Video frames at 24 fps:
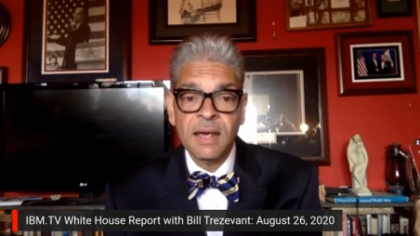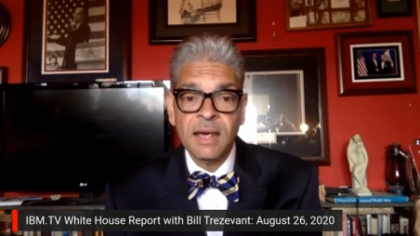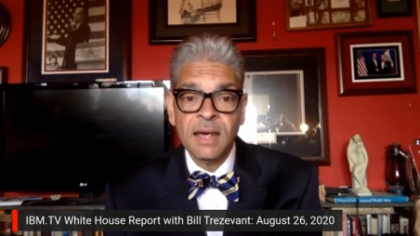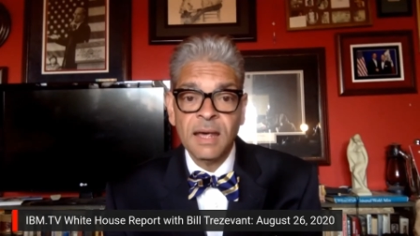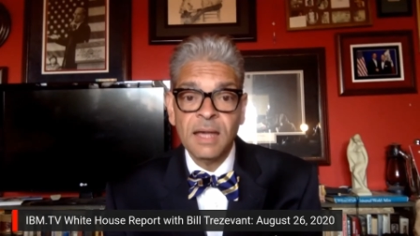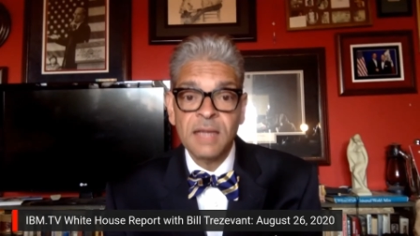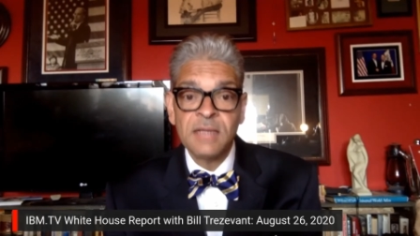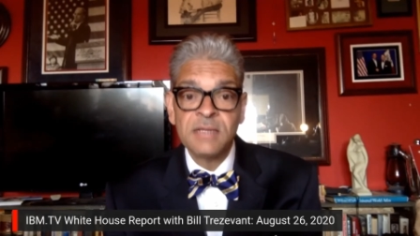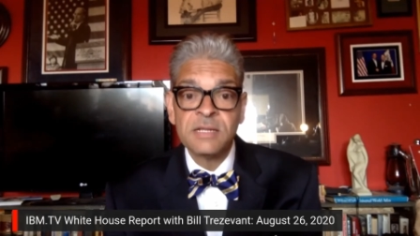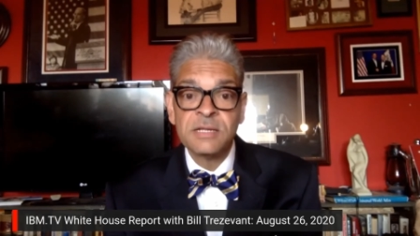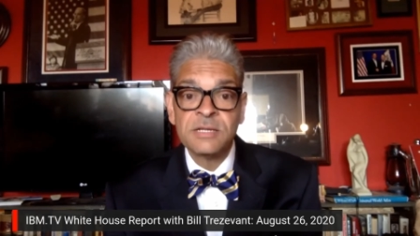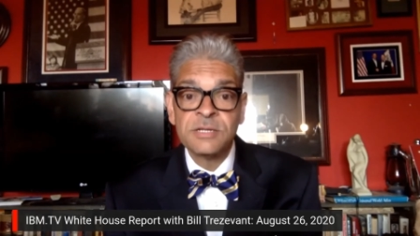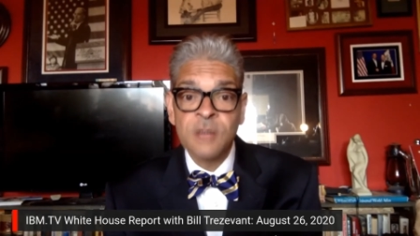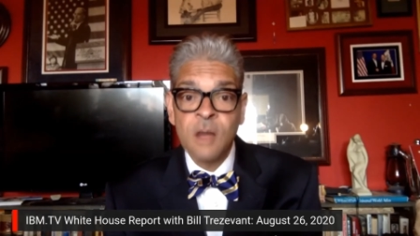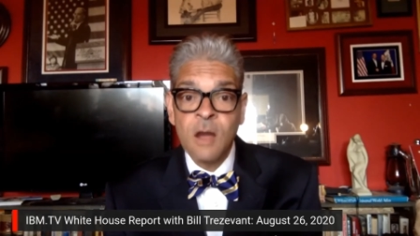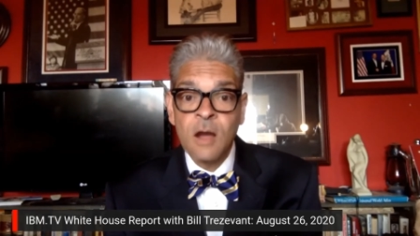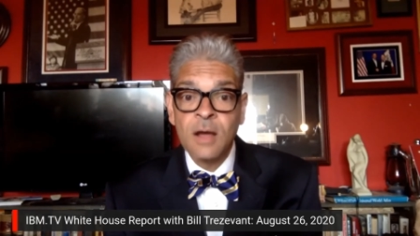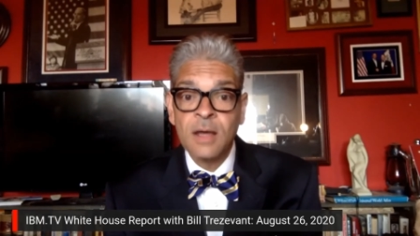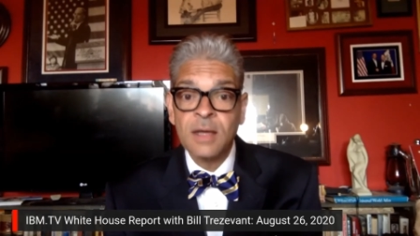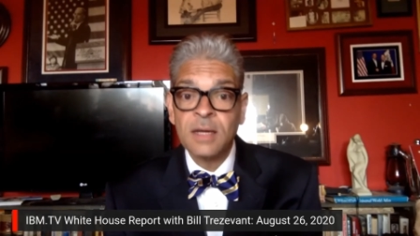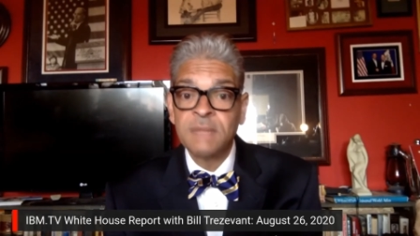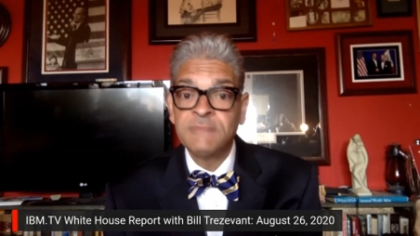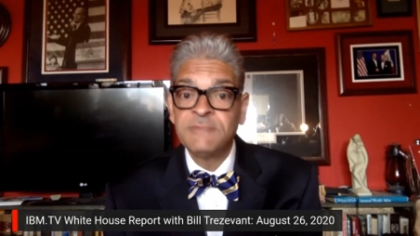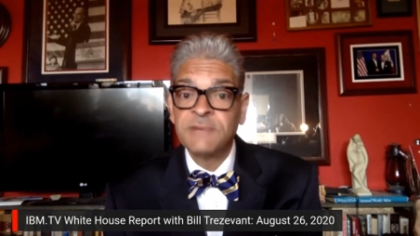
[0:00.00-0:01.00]
is the
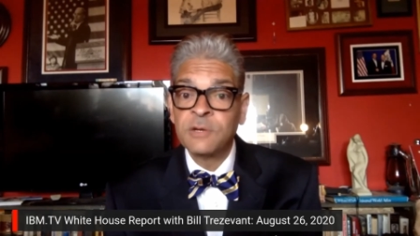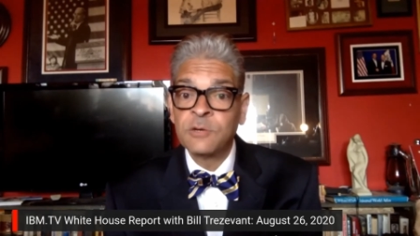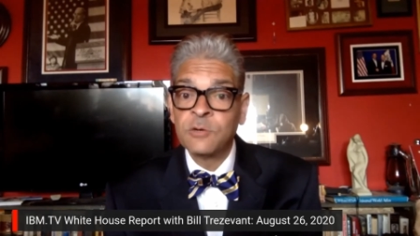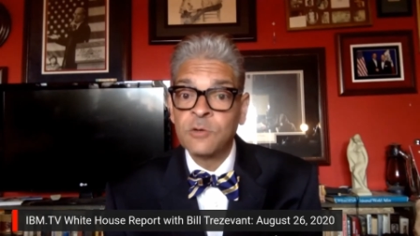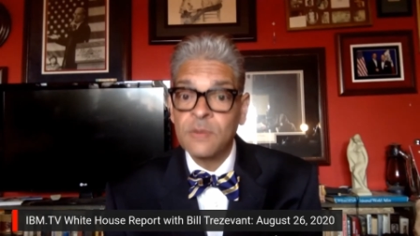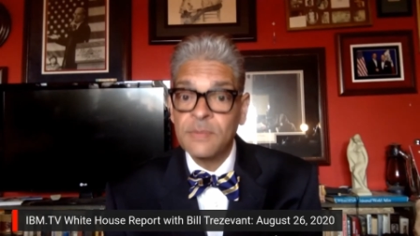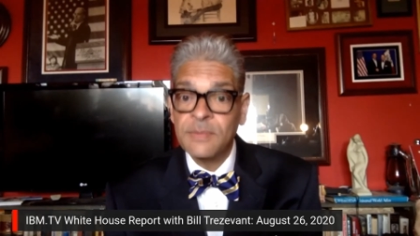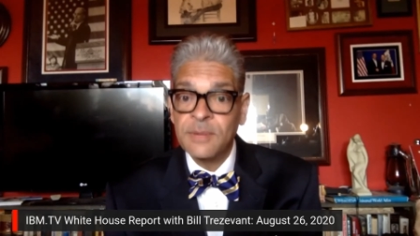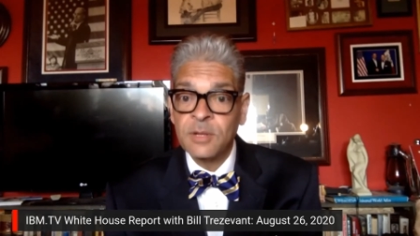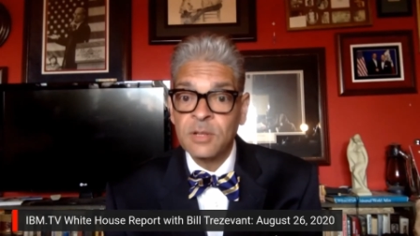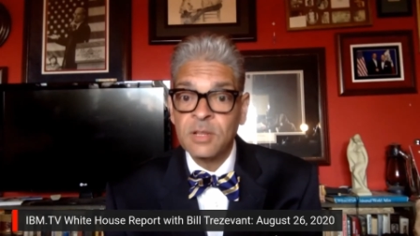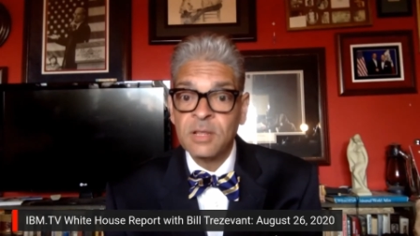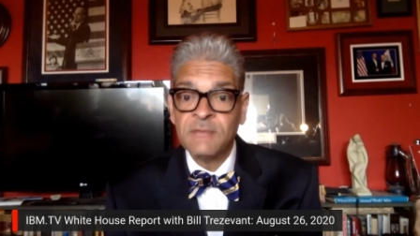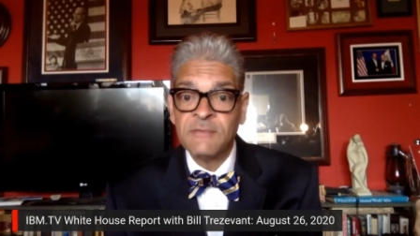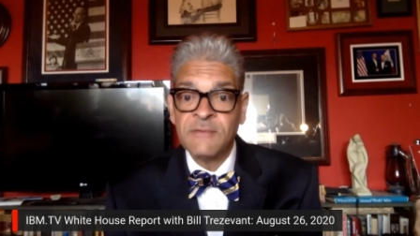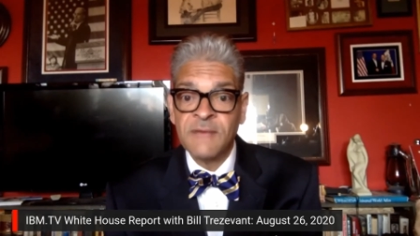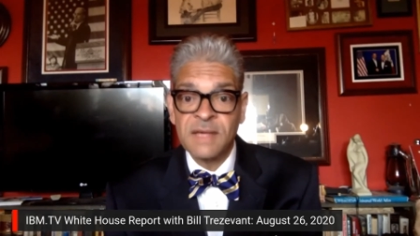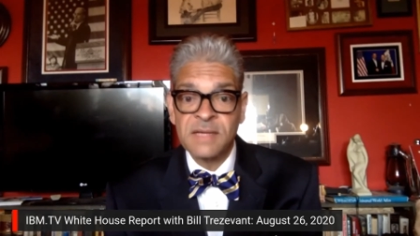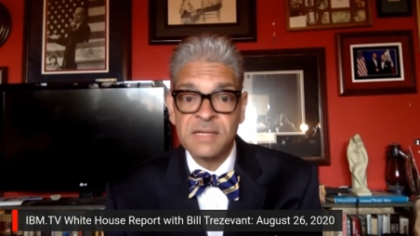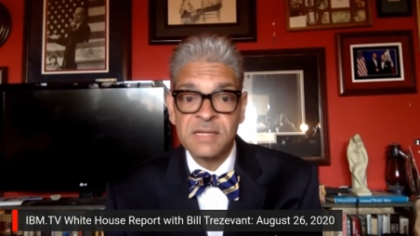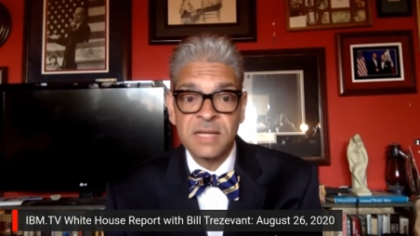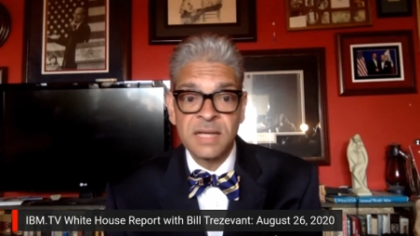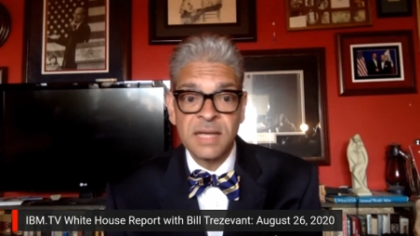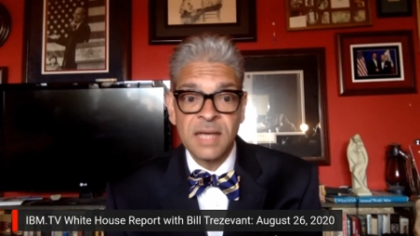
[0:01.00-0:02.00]
target of a criminal
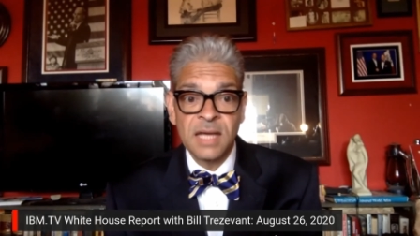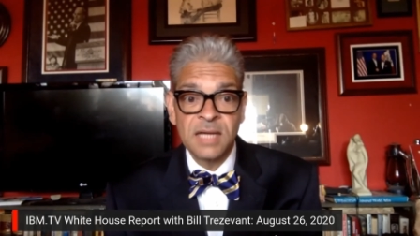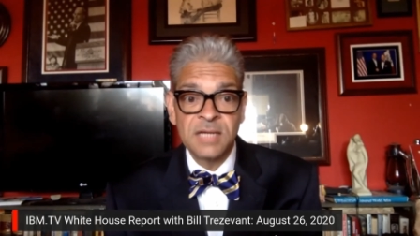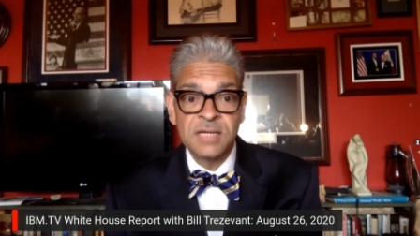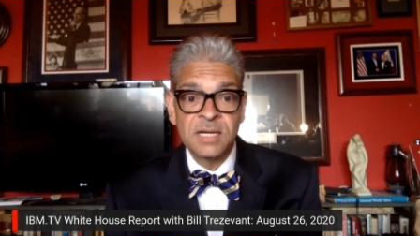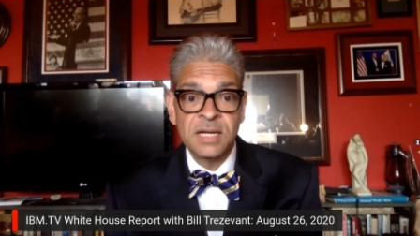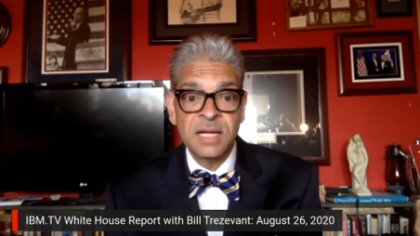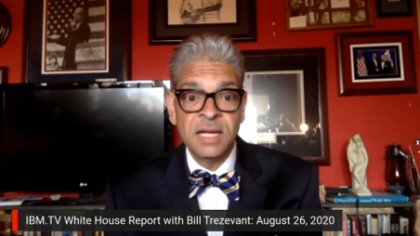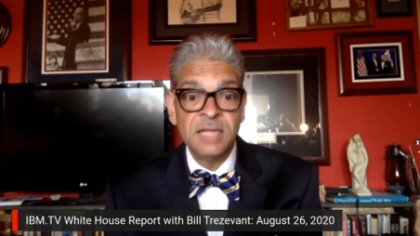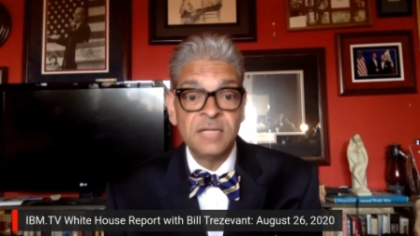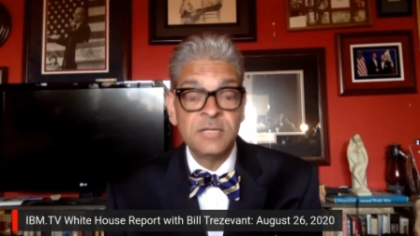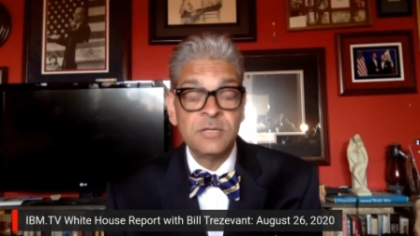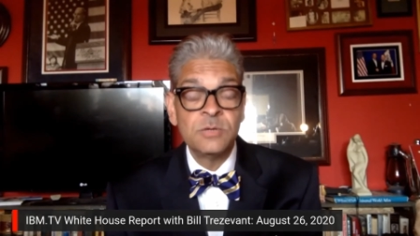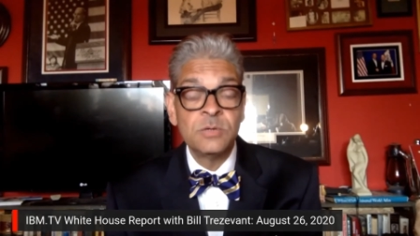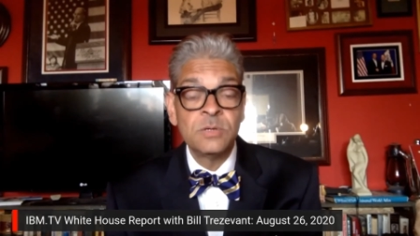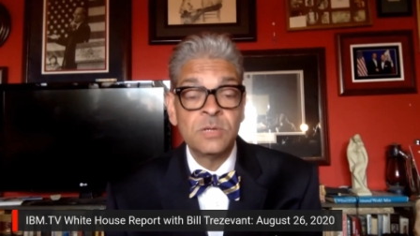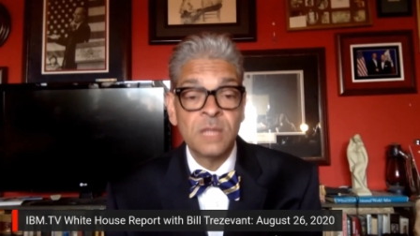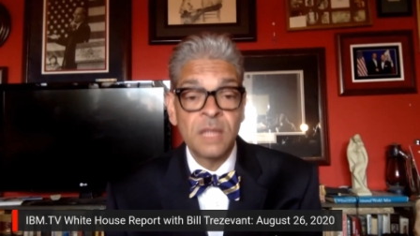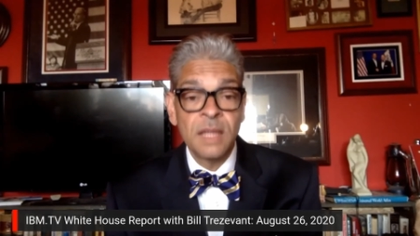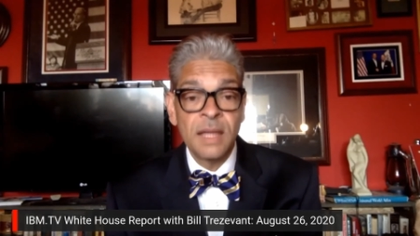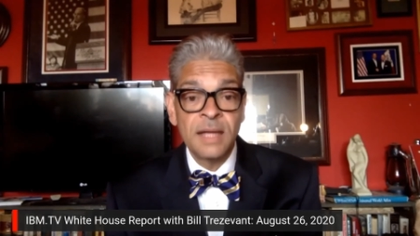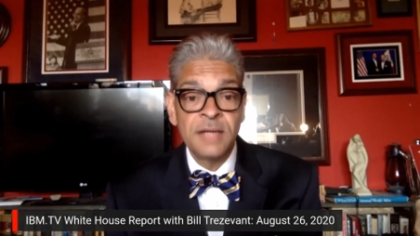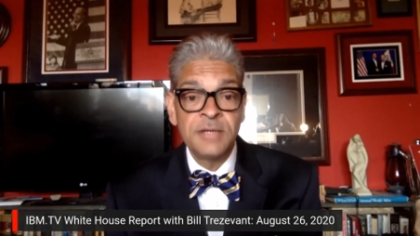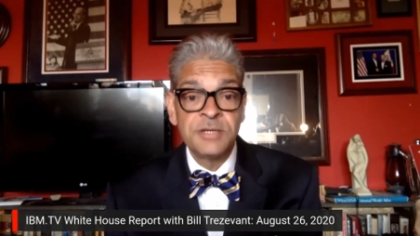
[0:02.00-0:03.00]
investigation into
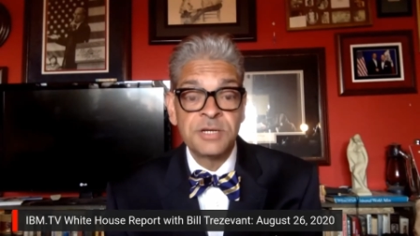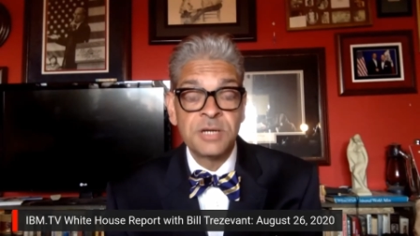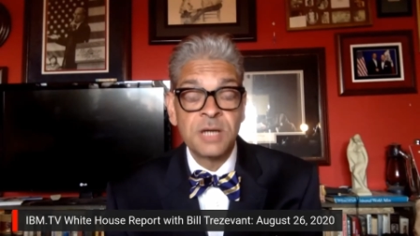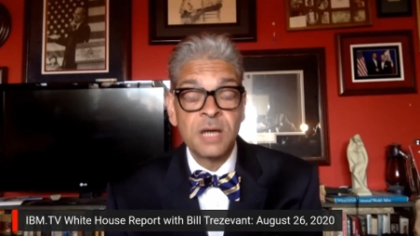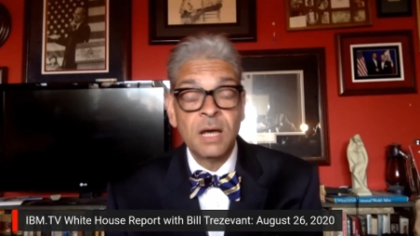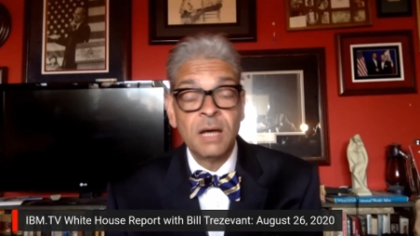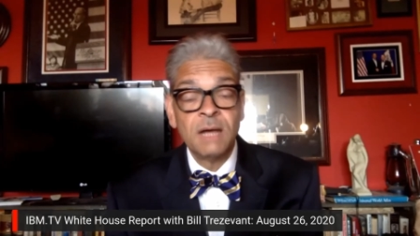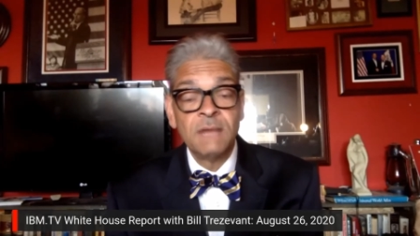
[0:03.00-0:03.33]
alleged